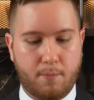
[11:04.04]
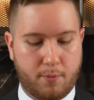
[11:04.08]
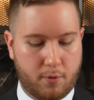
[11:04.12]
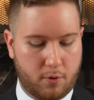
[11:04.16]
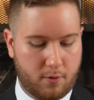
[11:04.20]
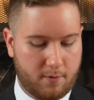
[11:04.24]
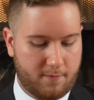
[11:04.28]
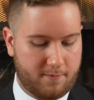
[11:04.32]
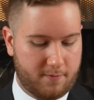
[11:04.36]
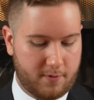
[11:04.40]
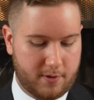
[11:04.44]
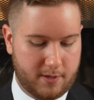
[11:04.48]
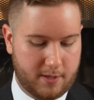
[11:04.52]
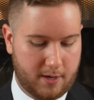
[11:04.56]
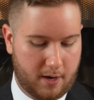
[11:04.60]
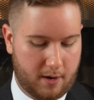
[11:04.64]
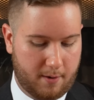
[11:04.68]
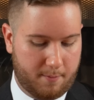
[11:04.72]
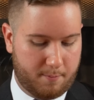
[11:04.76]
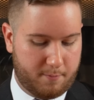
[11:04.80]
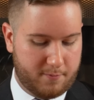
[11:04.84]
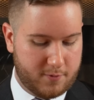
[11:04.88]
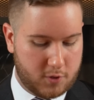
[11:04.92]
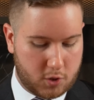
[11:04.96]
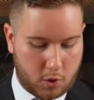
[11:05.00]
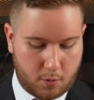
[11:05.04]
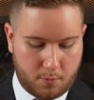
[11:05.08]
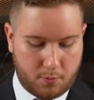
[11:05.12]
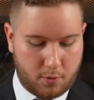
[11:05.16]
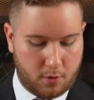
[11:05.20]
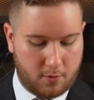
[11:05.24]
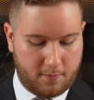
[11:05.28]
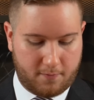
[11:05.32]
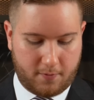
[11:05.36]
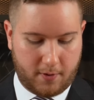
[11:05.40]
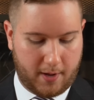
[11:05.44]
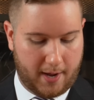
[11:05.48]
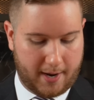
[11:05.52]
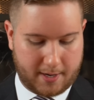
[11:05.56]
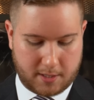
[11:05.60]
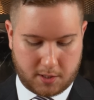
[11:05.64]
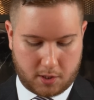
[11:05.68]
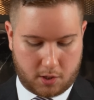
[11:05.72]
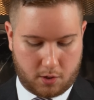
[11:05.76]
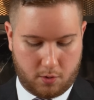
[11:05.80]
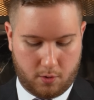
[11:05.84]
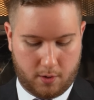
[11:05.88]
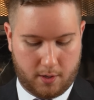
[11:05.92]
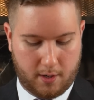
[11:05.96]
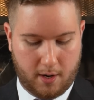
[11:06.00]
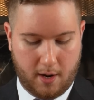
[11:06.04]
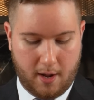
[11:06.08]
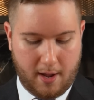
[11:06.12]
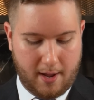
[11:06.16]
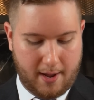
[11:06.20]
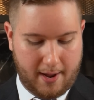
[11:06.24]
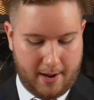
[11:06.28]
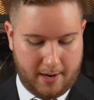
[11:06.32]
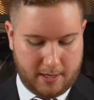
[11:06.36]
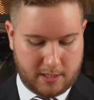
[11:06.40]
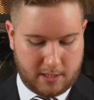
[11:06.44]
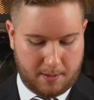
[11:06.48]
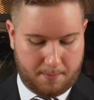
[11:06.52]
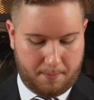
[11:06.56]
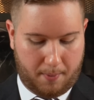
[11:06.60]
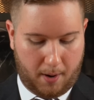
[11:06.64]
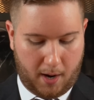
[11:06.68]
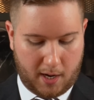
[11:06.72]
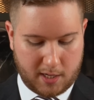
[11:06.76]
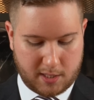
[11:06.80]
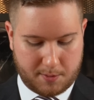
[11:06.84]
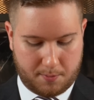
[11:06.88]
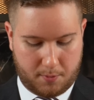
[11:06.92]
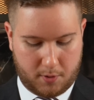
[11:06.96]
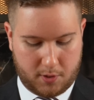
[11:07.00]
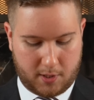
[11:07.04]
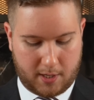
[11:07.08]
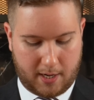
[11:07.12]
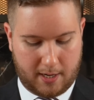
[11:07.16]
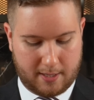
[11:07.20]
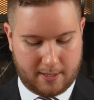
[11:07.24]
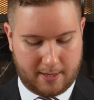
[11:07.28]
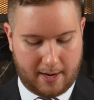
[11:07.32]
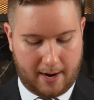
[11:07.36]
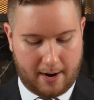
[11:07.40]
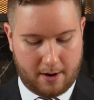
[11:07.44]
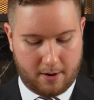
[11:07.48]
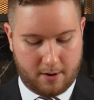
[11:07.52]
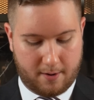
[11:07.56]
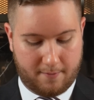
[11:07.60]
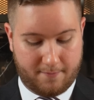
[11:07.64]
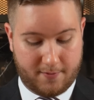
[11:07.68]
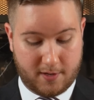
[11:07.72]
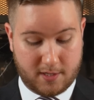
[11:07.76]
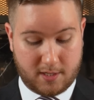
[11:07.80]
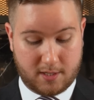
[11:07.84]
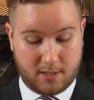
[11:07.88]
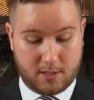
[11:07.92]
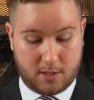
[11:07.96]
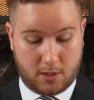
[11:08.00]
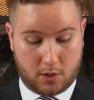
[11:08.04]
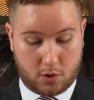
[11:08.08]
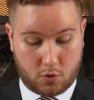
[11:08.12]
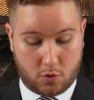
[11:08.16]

beautifully done, so beautifully executed. It's impossible to get tired of. This is a